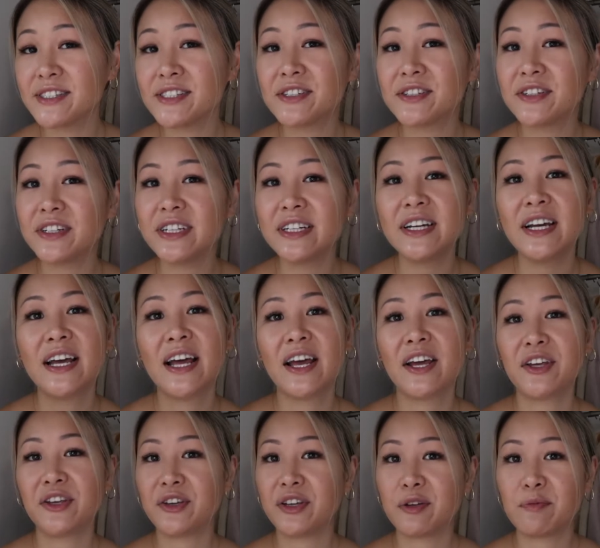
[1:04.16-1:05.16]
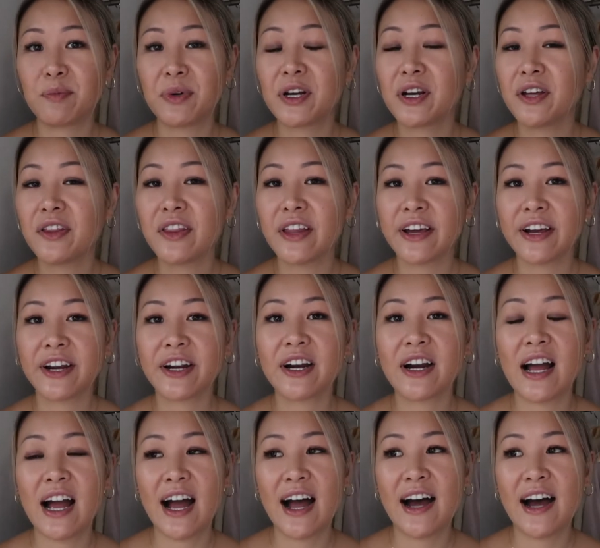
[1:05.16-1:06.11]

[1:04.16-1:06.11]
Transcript: degree you can put on there.